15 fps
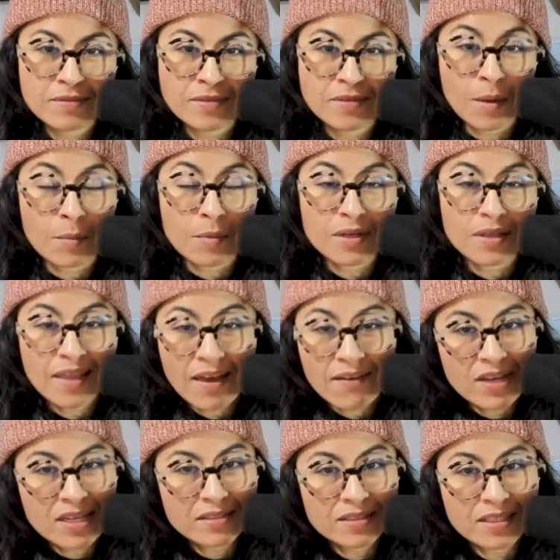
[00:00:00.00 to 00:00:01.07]
Number
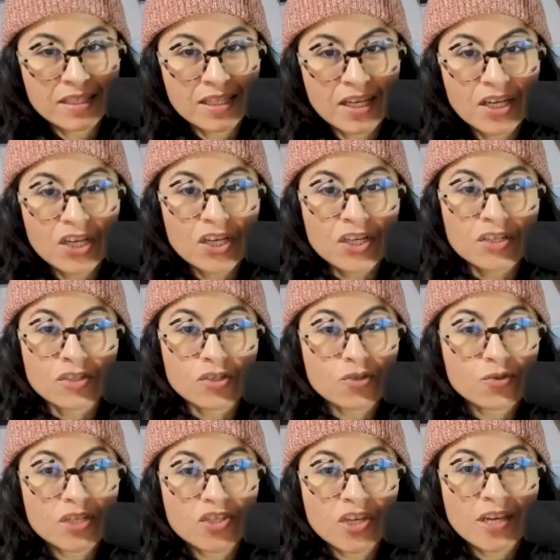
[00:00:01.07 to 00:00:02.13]
11,
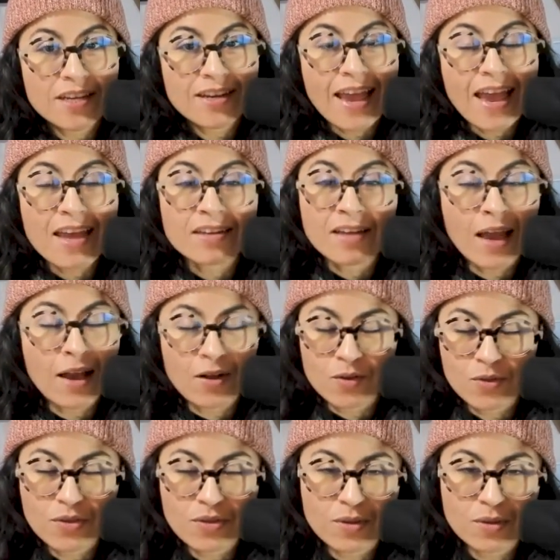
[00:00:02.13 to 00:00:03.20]
nutrition and
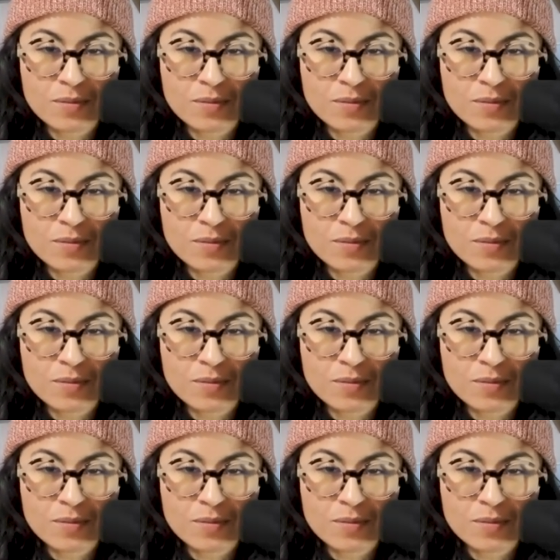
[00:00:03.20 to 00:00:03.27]
health.